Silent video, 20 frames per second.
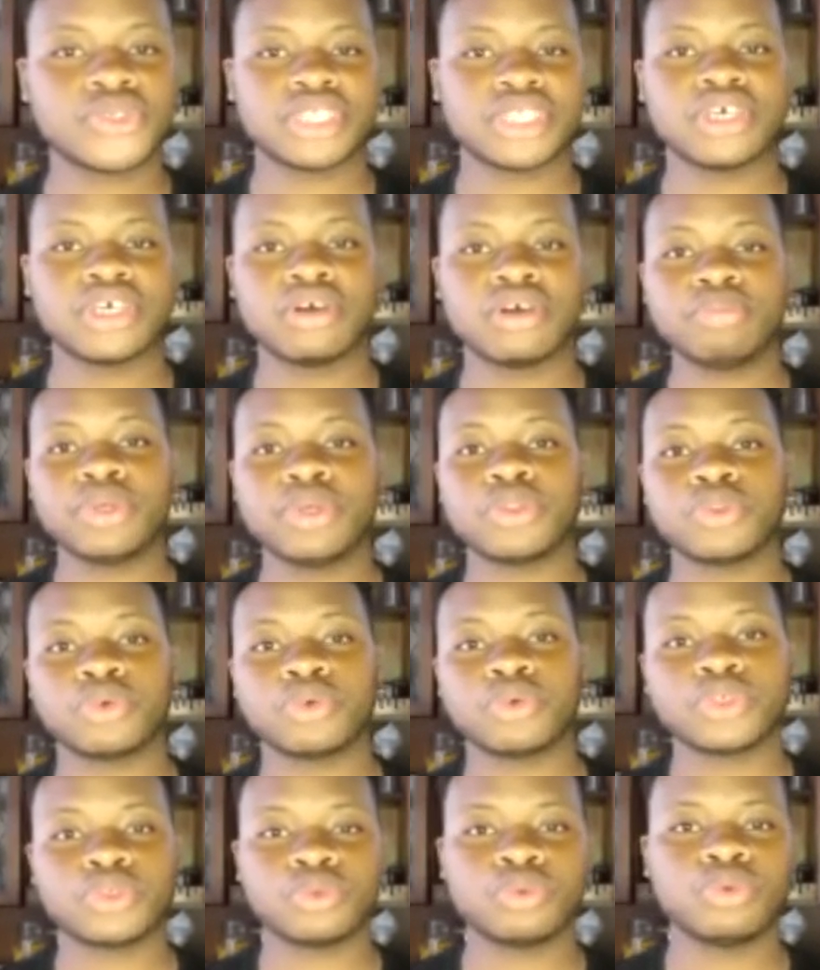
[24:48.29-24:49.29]
So it's
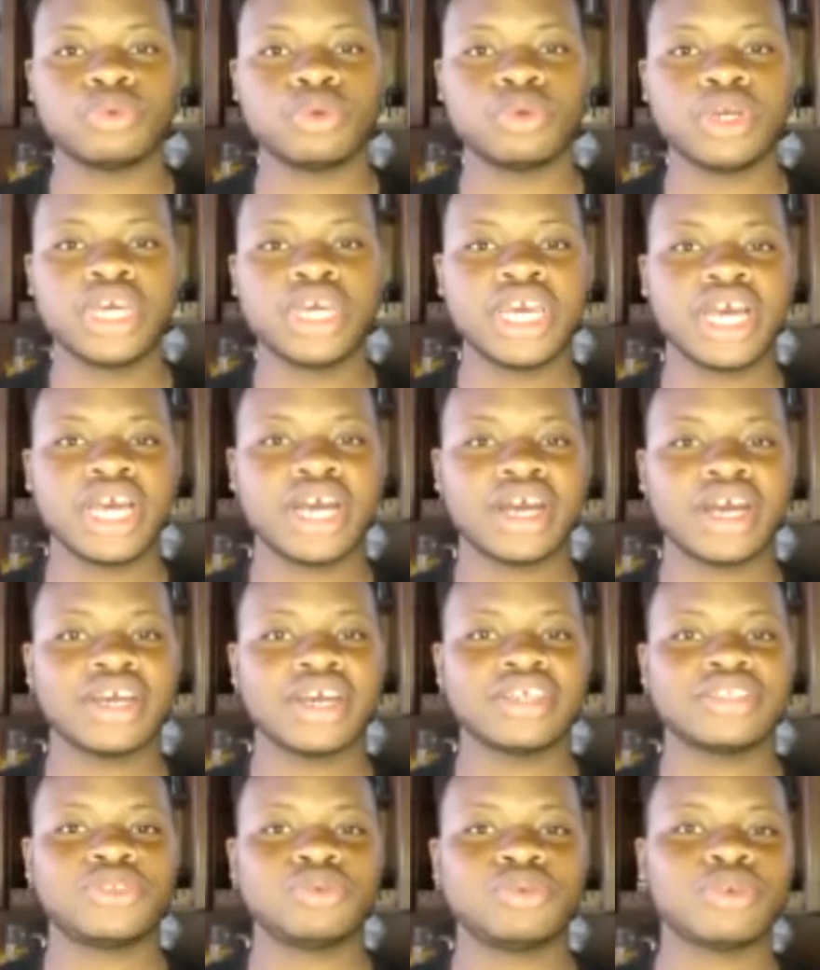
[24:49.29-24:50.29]
helping those who
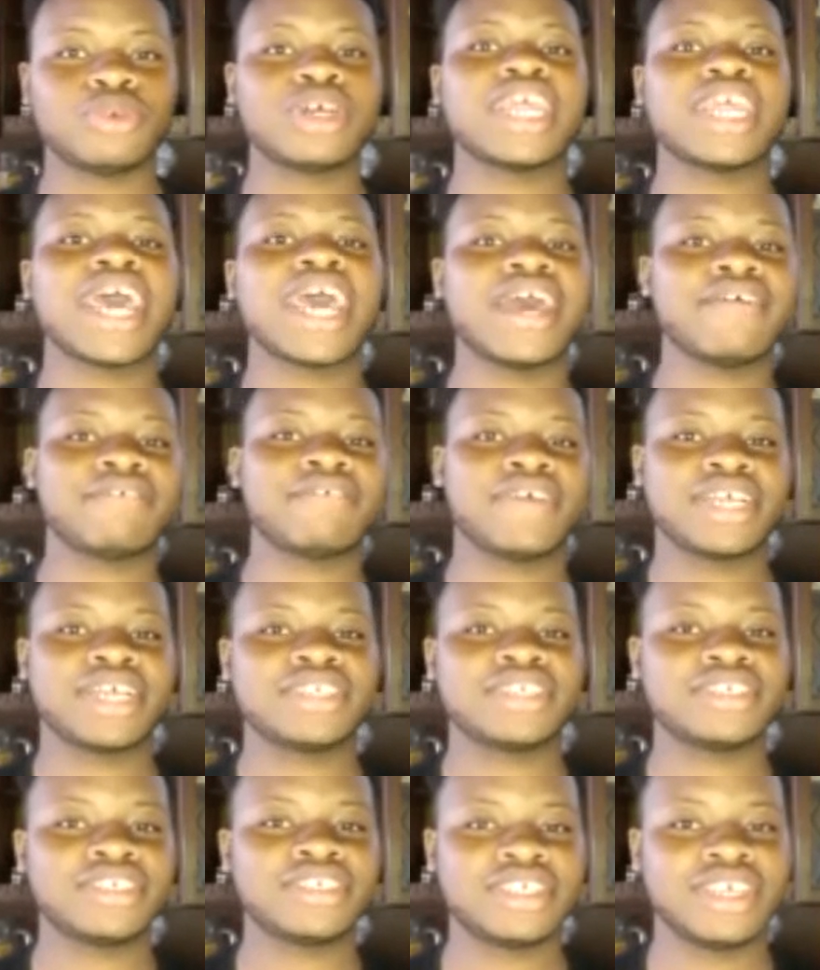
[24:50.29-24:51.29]
do not have
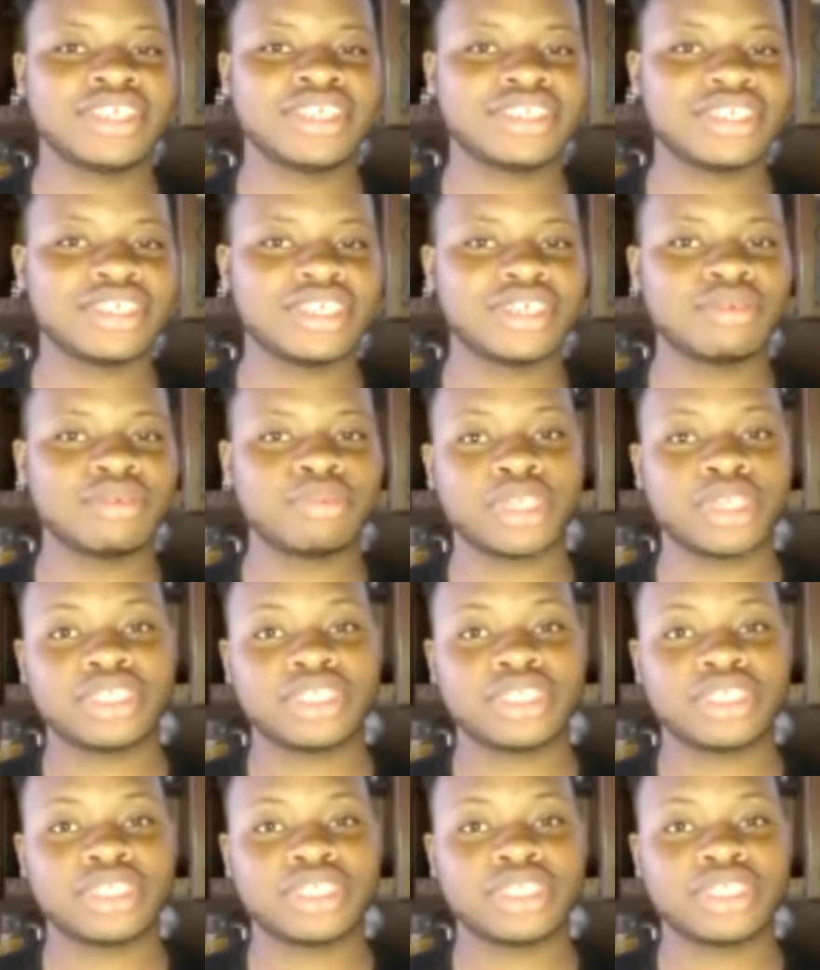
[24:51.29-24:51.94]
access to the internet,